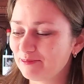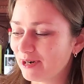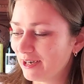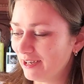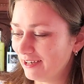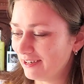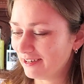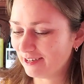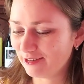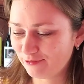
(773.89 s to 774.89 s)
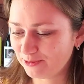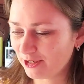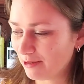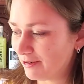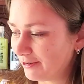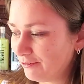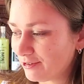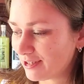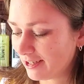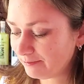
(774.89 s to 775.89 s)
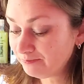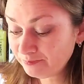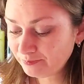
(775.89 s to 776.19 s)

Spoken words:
my phone camera for that.